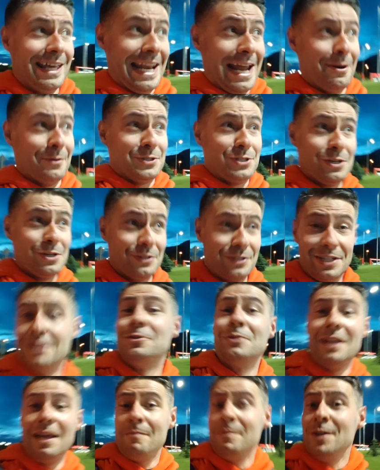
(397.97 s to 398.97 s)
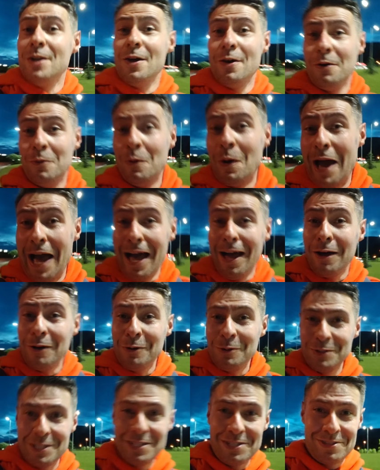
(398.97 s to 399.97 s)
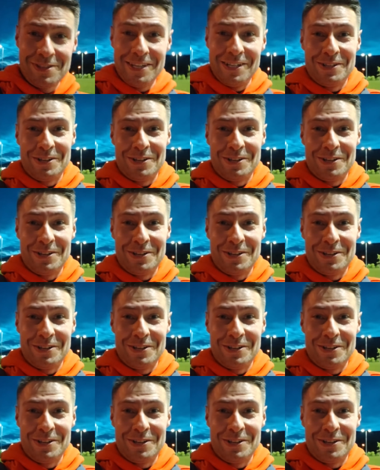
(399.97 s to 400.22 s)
And now it's your turn to let me know, how does